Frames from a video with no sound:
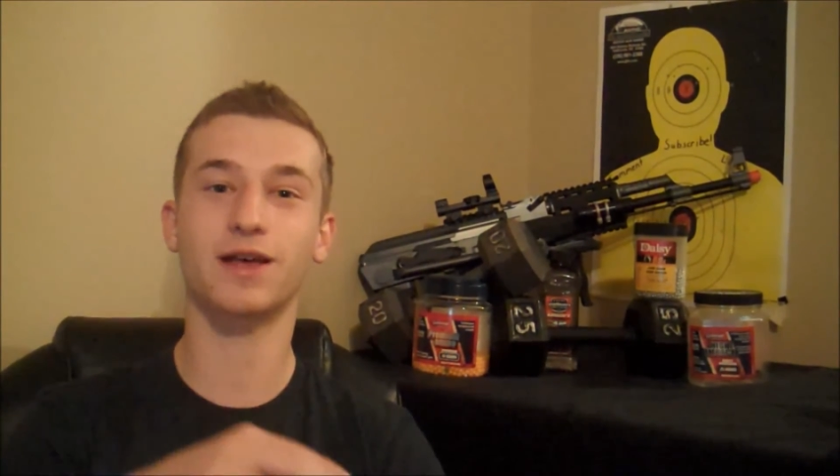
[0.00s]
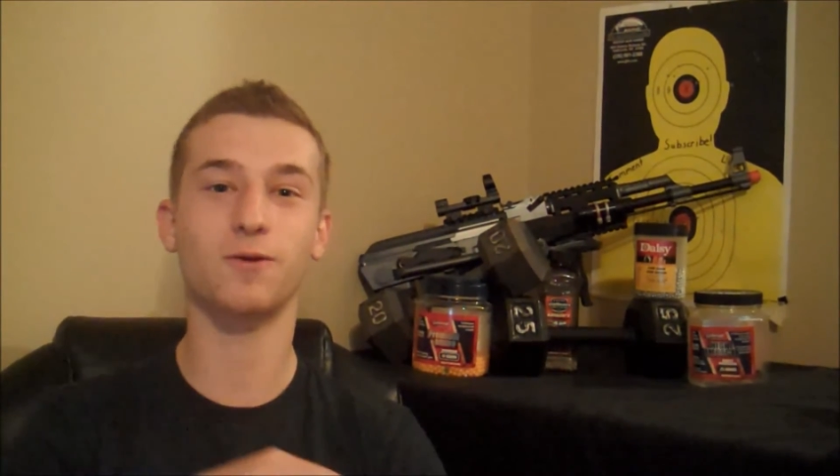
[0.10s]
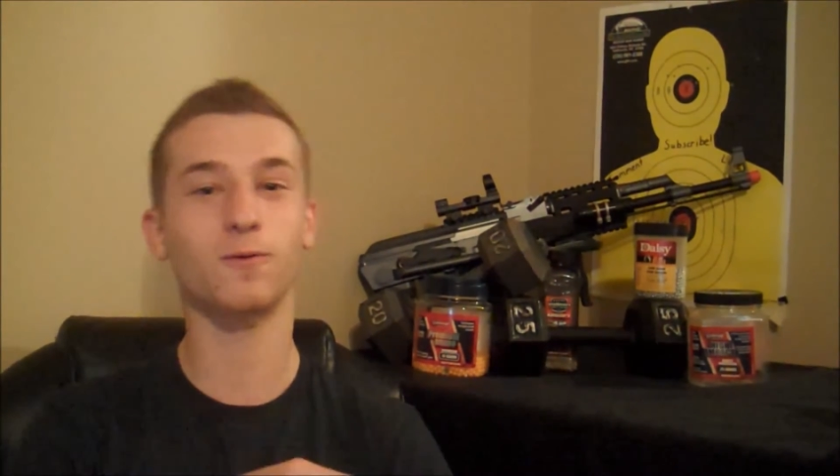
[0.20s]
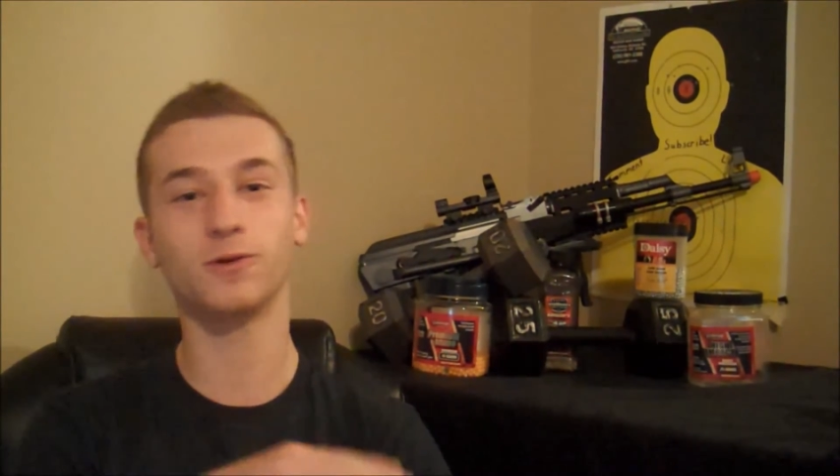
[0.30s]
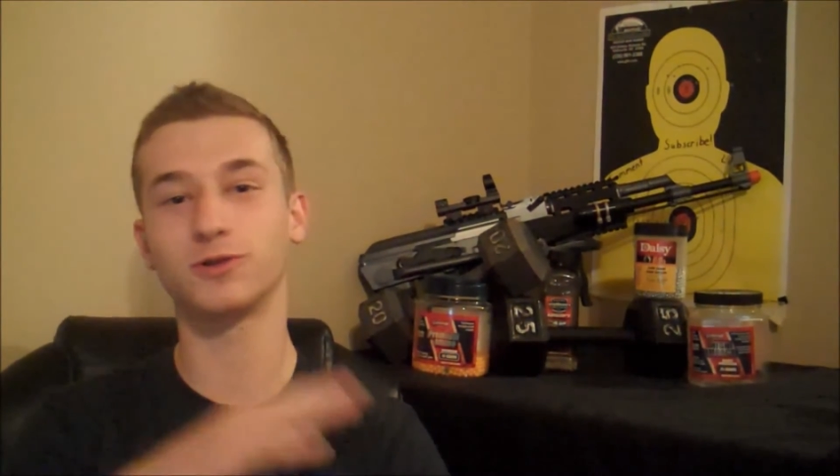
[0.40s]
that
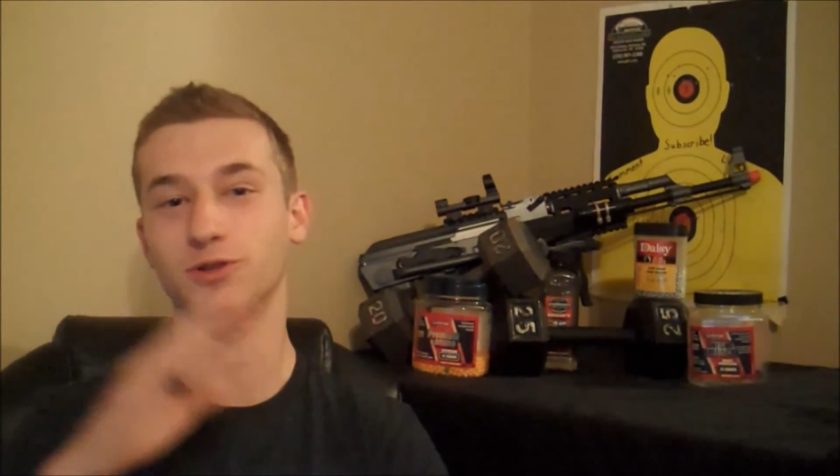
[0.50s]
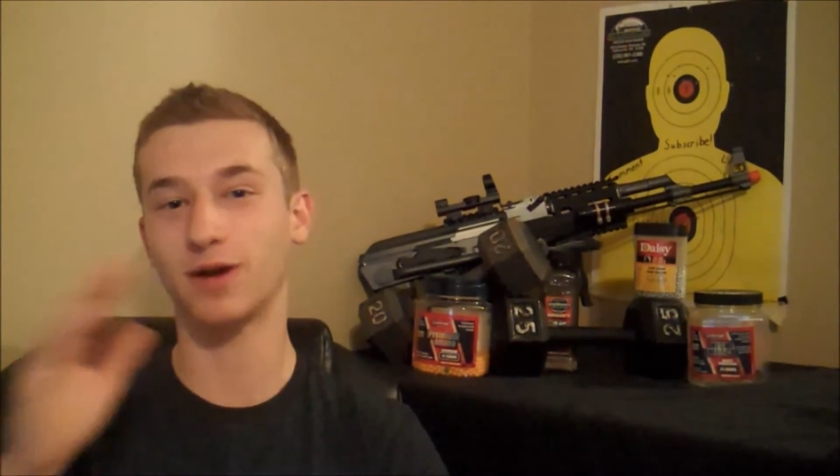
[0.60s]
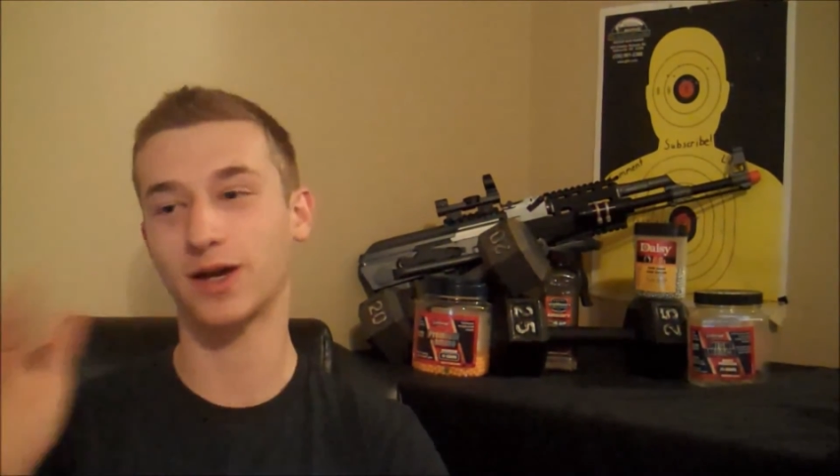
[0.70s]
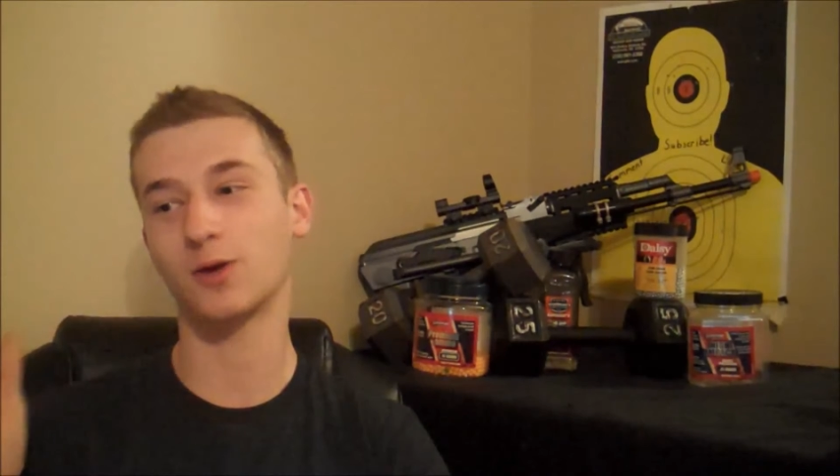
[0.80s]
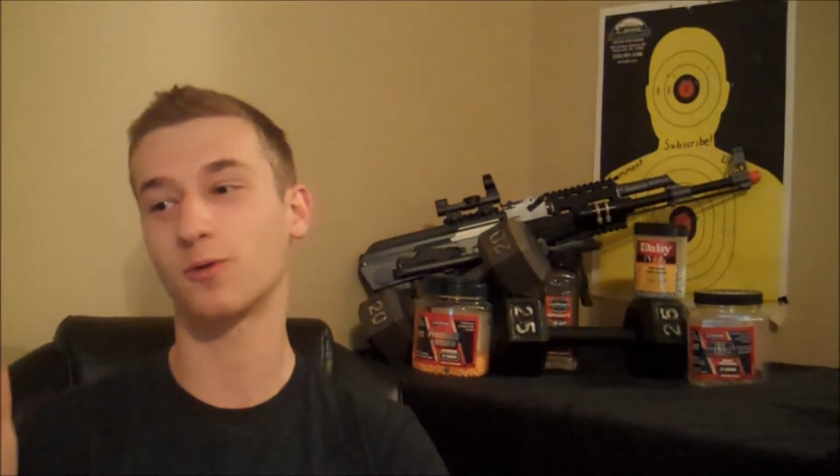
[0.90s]
order
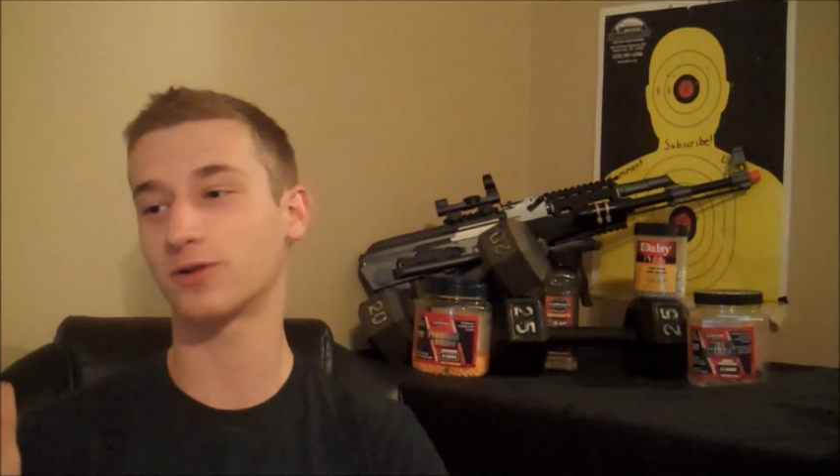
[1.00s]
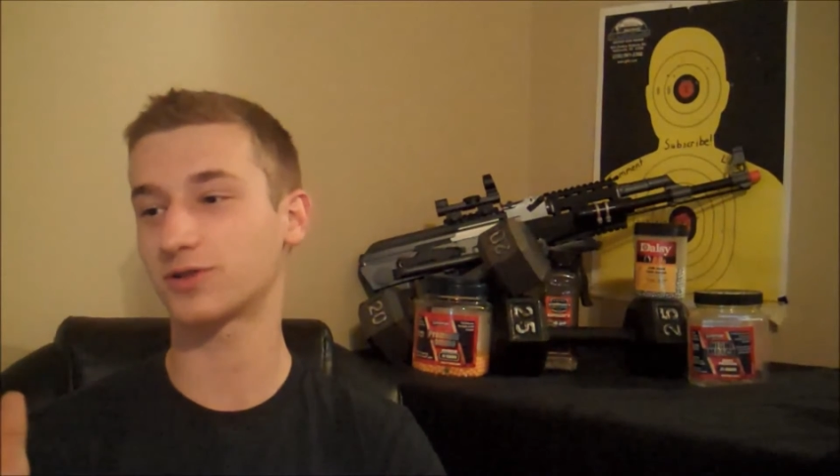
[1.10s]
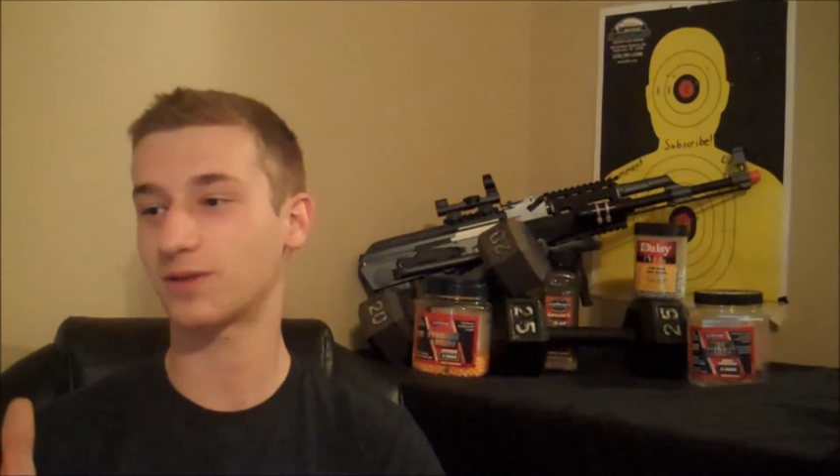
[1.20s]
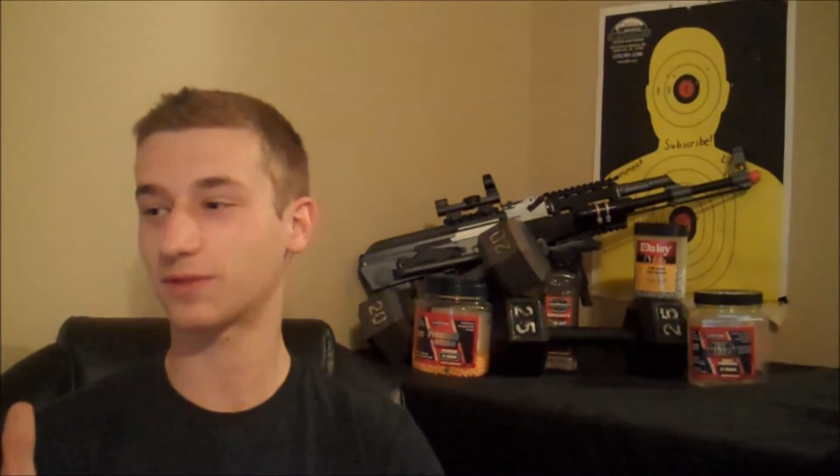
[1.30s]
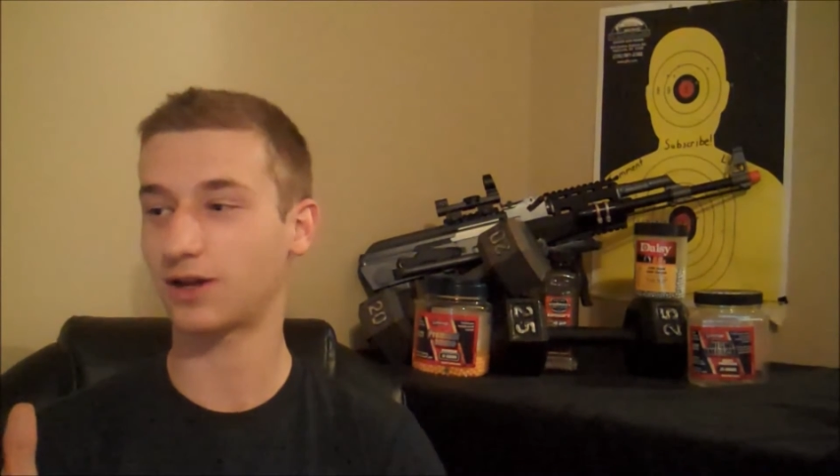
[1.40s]
so I could order
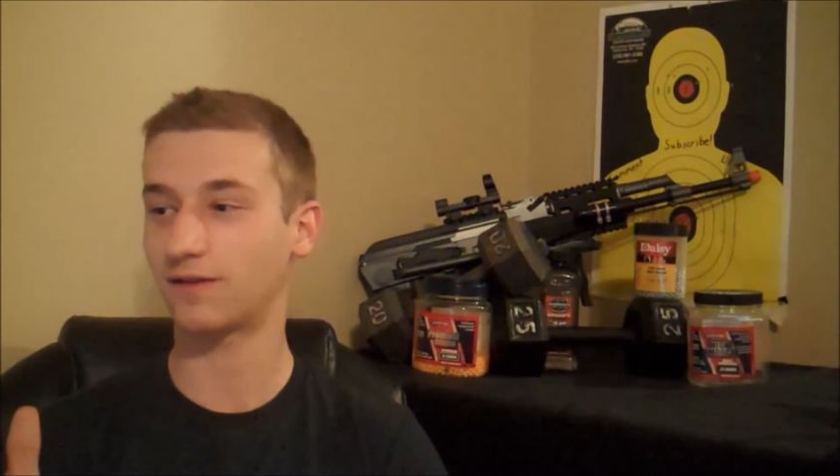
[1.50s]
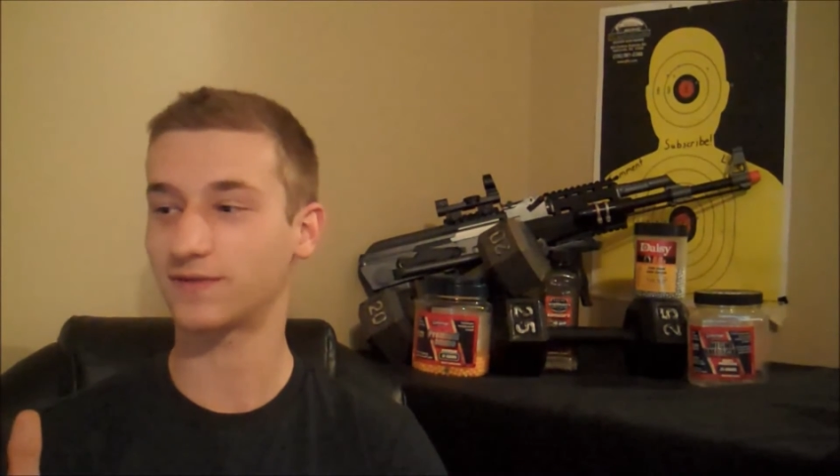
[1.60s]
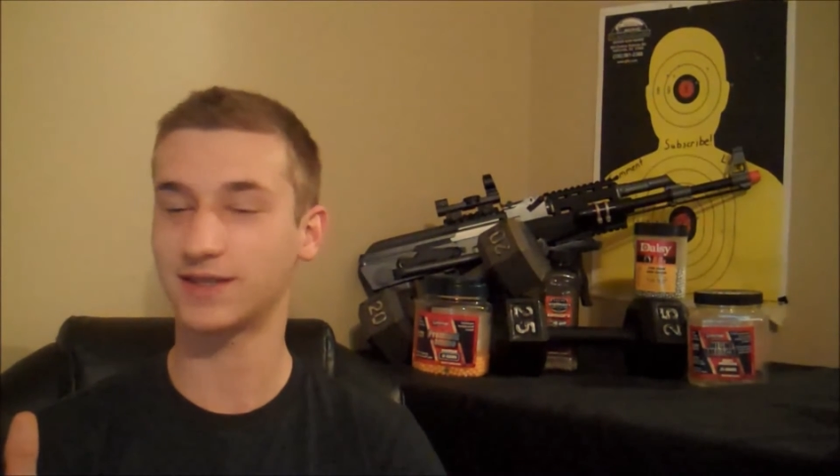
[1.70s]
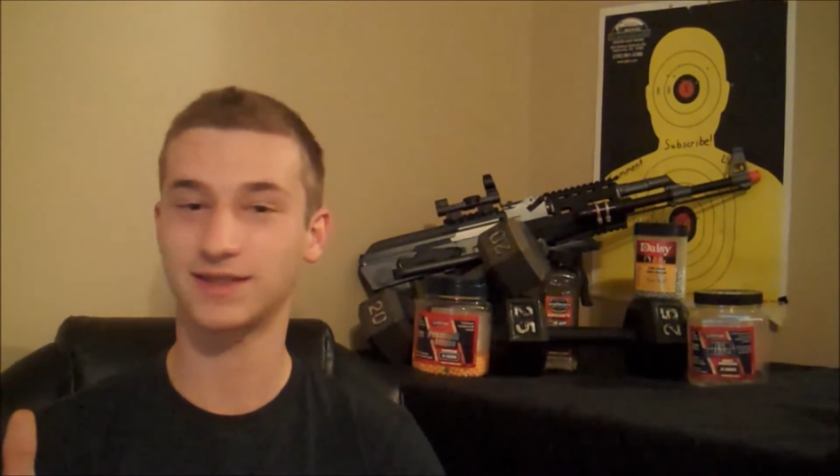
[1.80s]
something off this